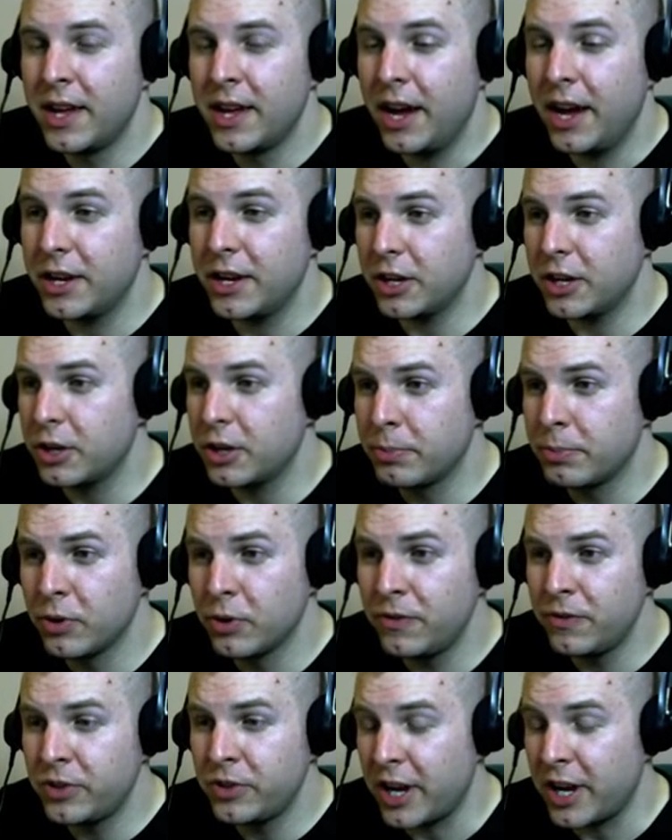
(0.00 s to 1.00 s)
Uh, you're
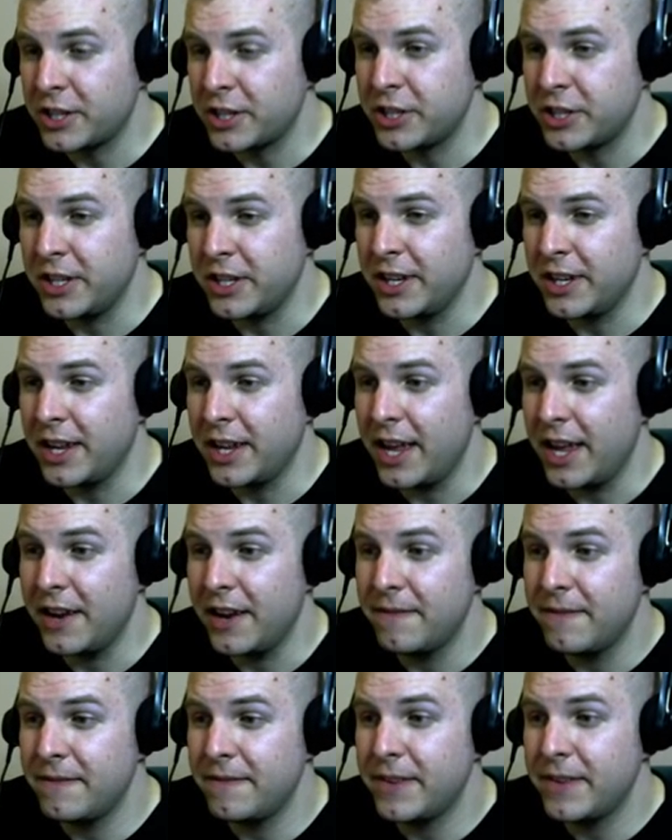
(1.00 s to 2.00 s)
proof texting in a
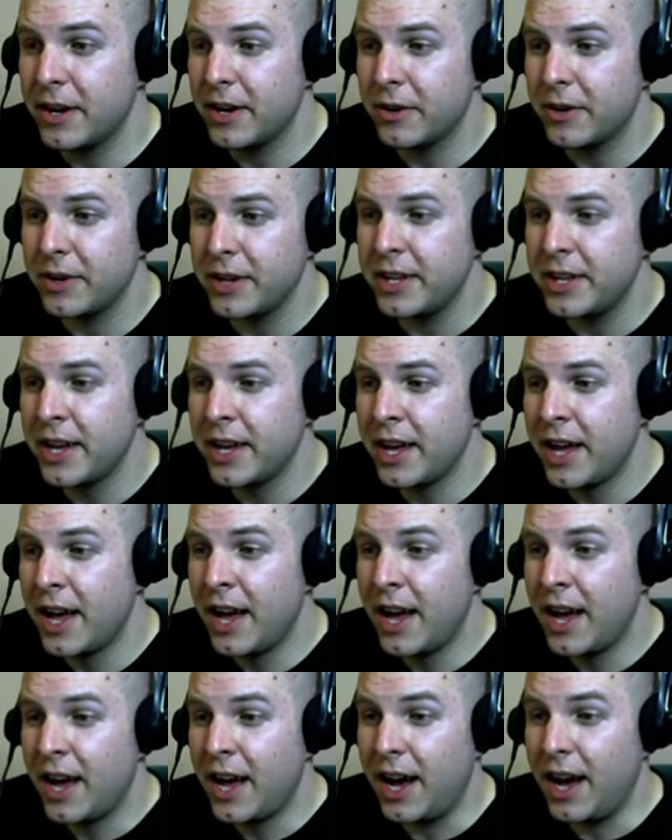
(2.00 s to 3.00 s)
very
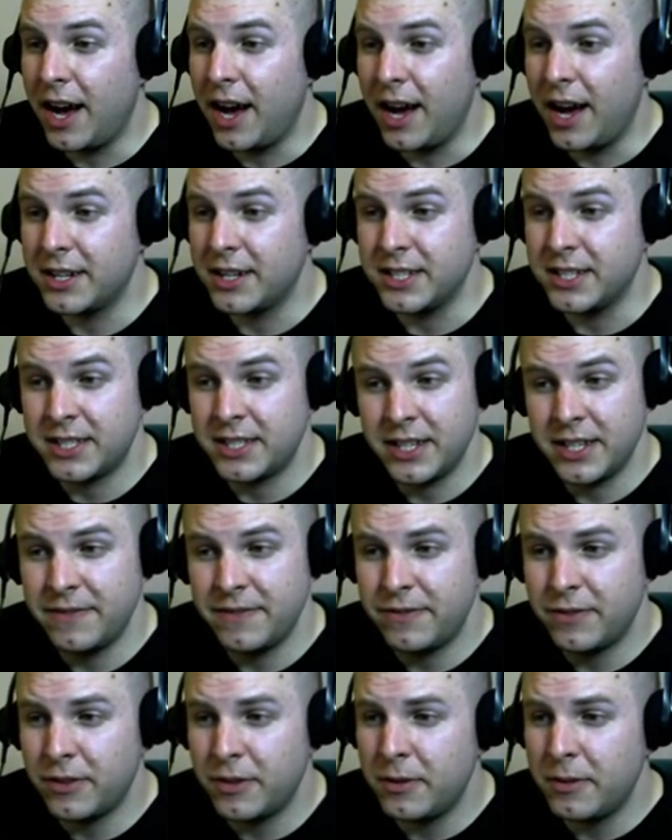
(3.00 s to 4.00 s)
uh,
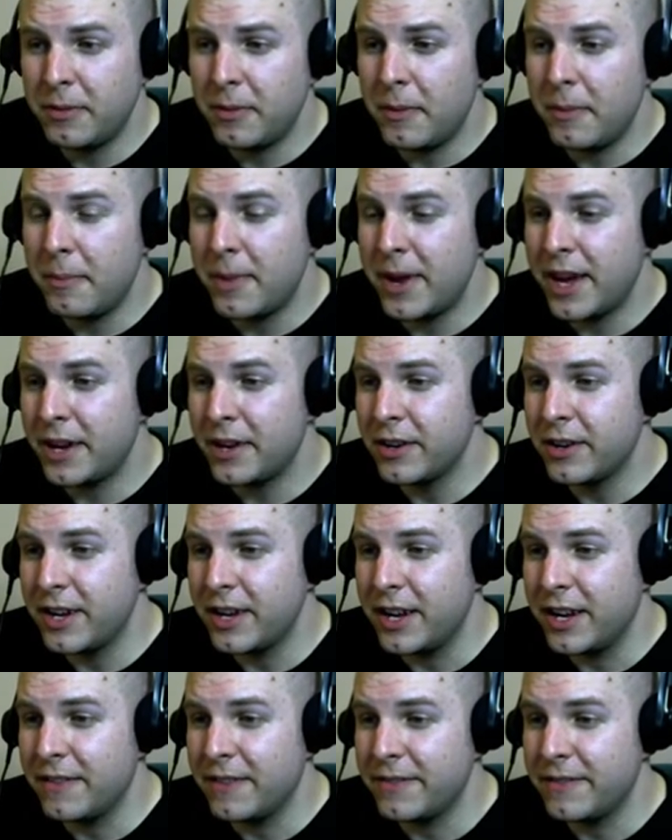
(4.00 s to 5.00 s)
deceitful manner,
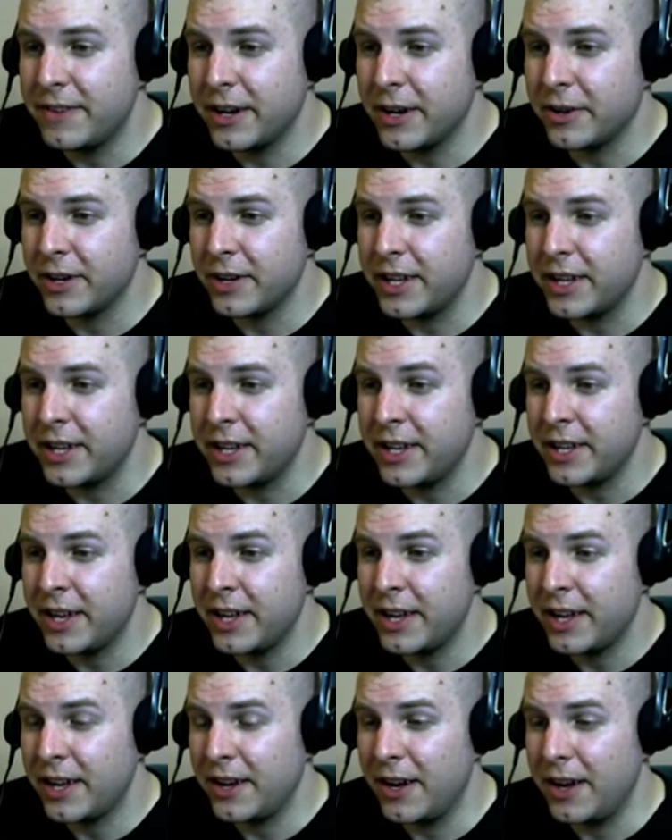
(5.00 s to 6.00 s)
in a very
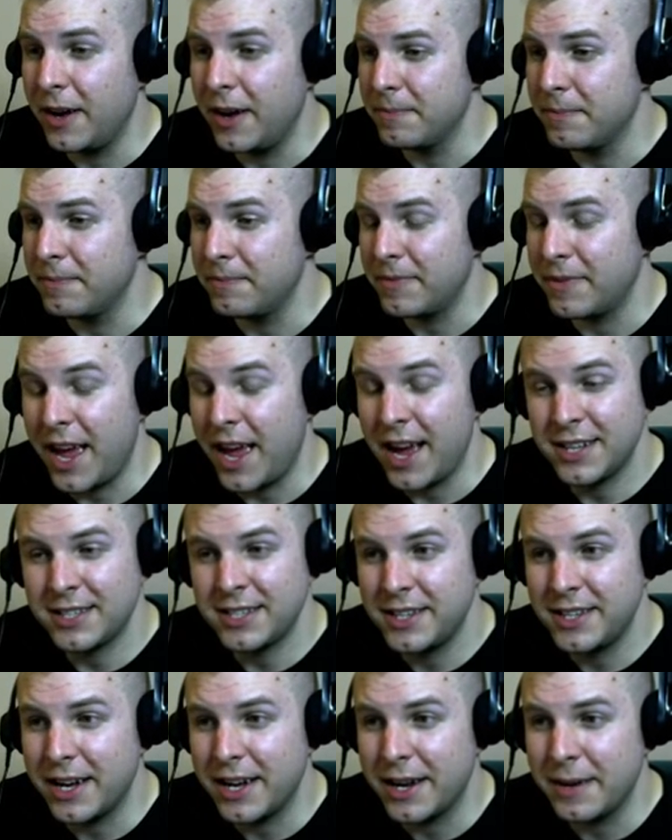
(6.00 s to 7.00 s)
um,
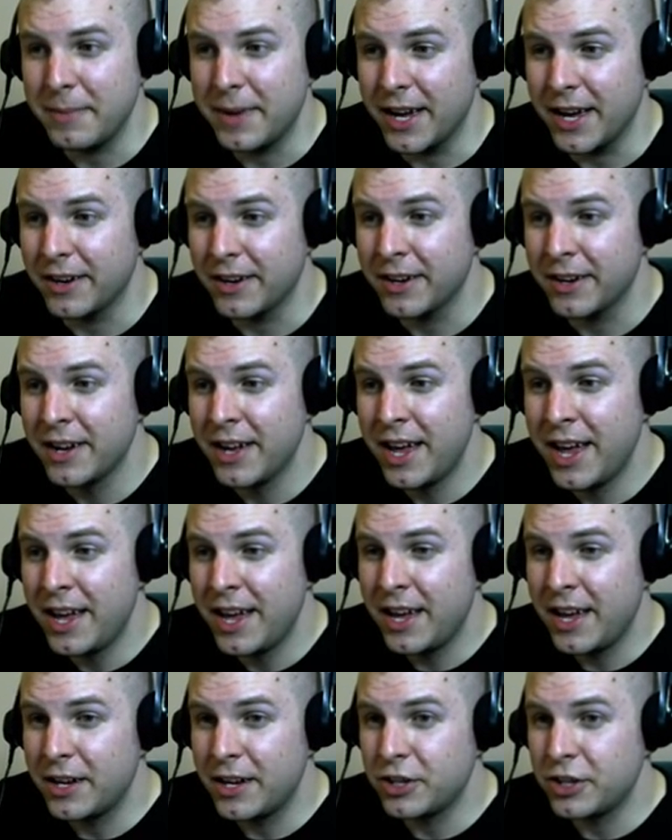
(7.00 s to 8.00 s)
asinine manner,
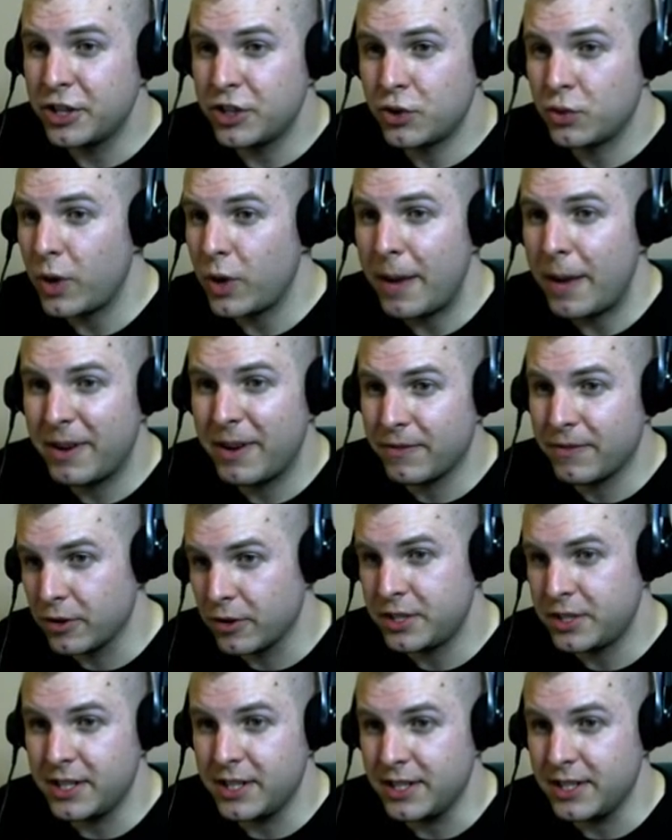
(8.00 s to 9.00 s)
you're just grabbing
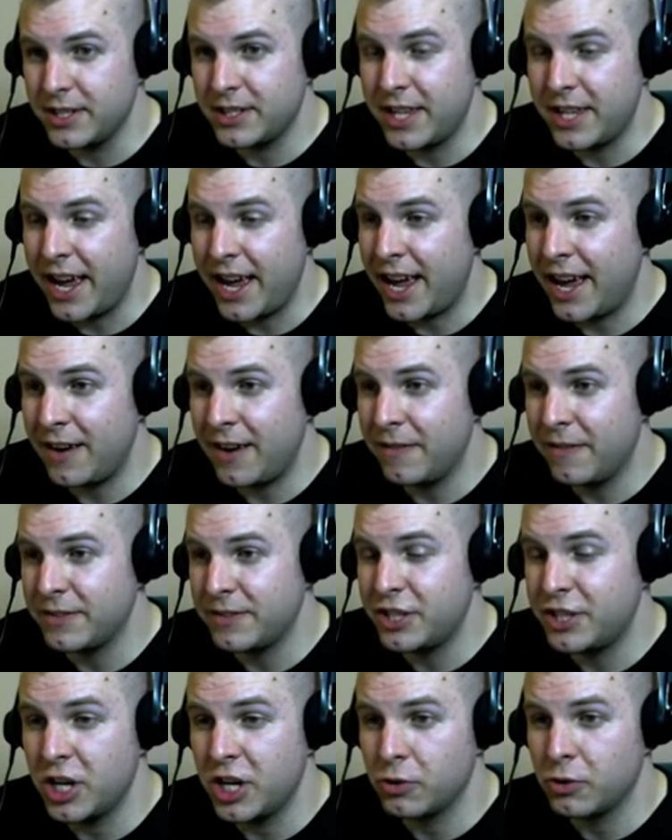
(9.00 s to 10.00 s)
verses that
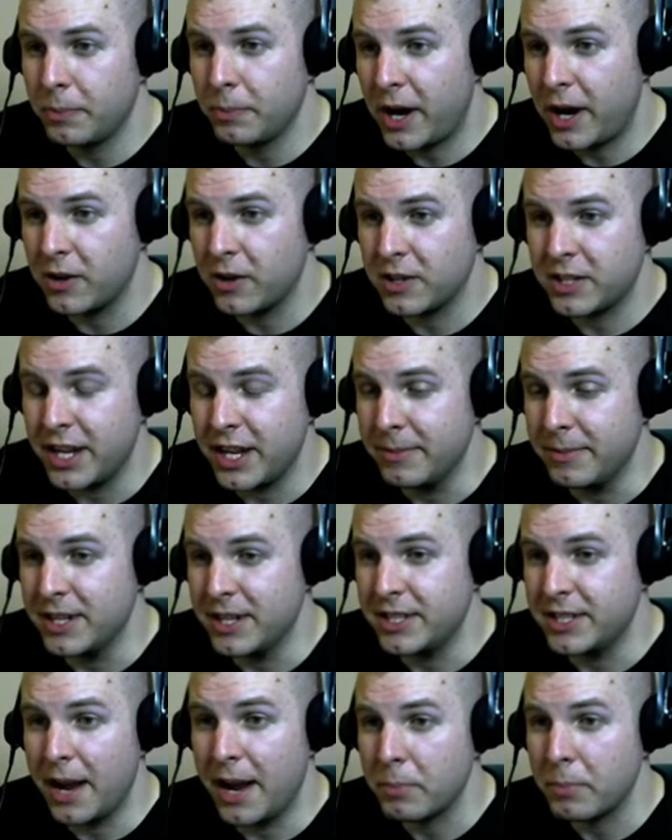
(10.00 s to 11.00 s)
have general power
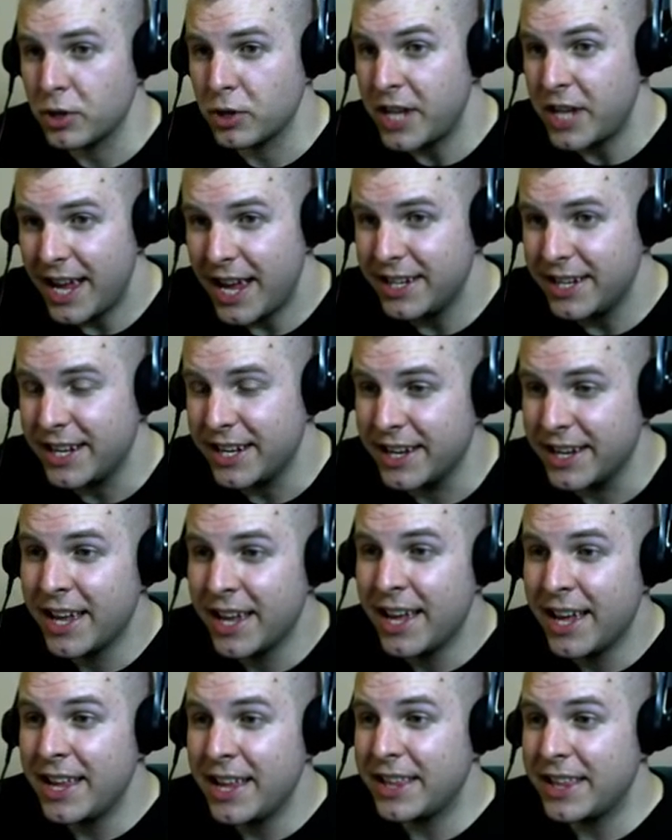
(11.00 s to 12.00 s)
statements and pretending
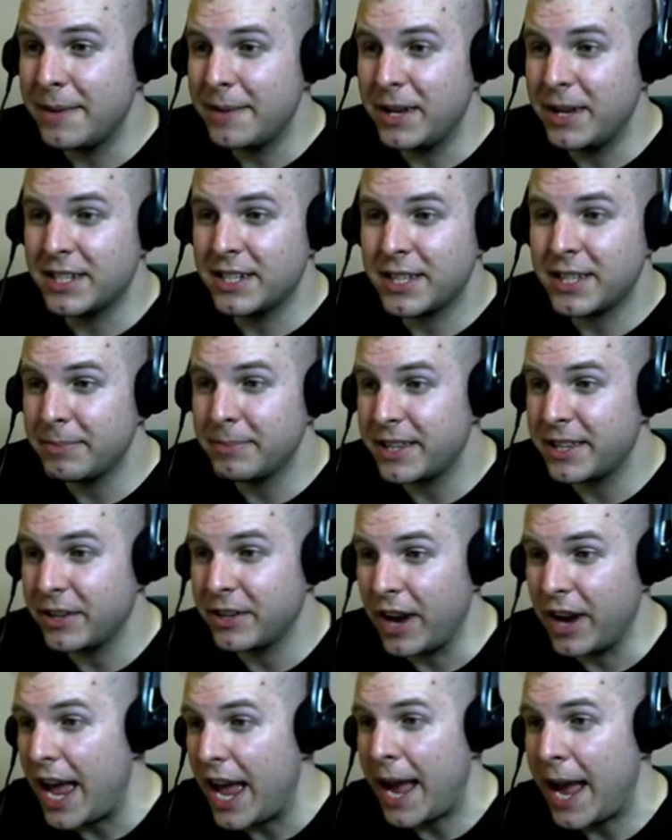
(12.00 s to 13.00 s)
they mean something
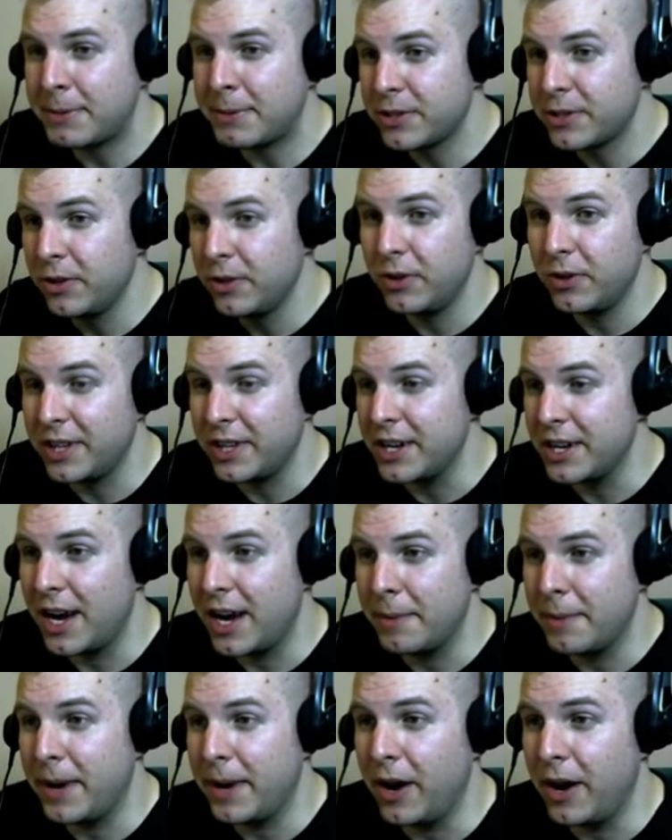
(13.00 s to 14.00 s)
they're absolutely
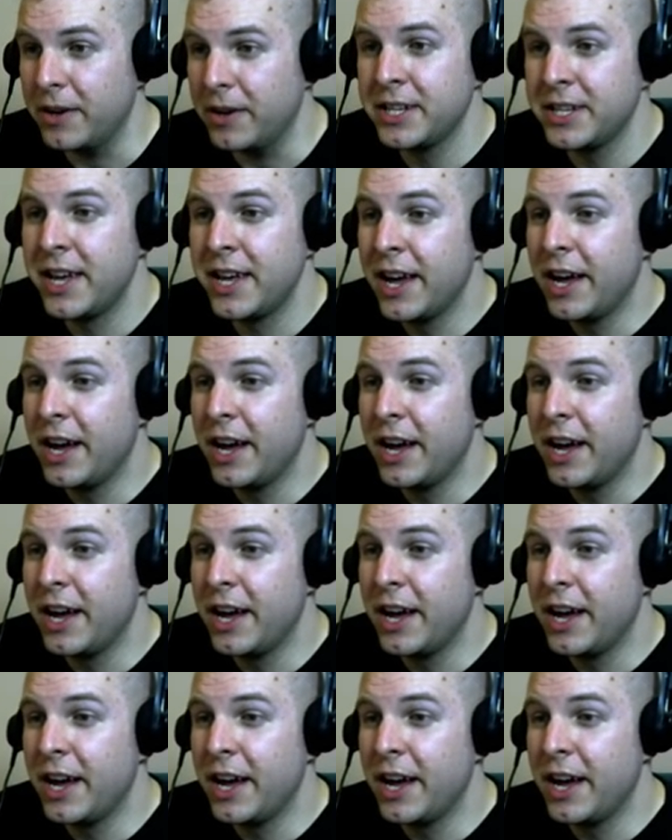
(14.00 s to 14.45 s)
not about.